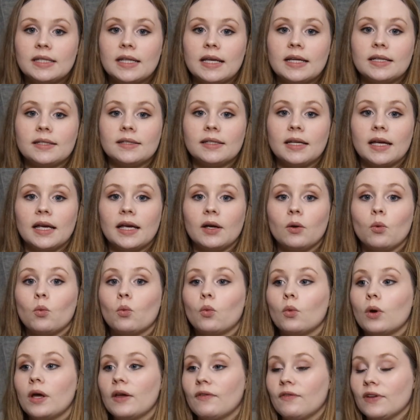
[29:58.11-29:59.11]
they say
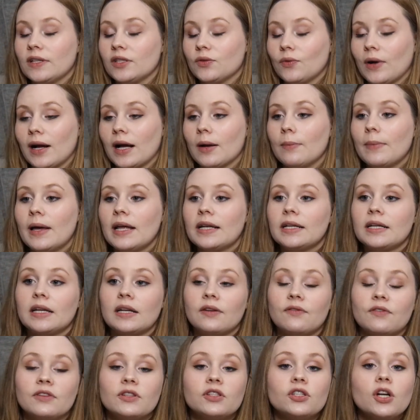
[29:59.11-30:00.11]
if it's recommended,
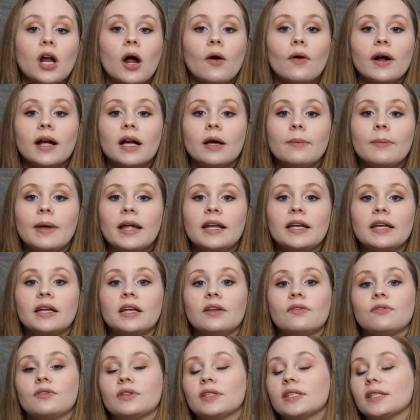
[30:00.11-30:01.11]
if it's not recommended,
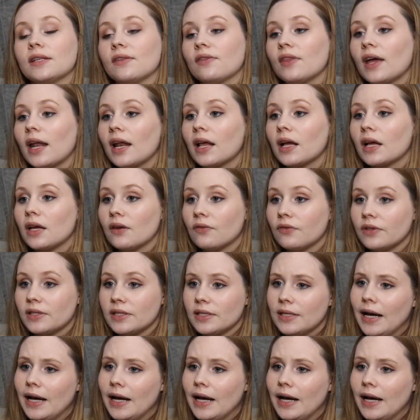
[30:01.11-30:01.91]
if it's synthetic, if it's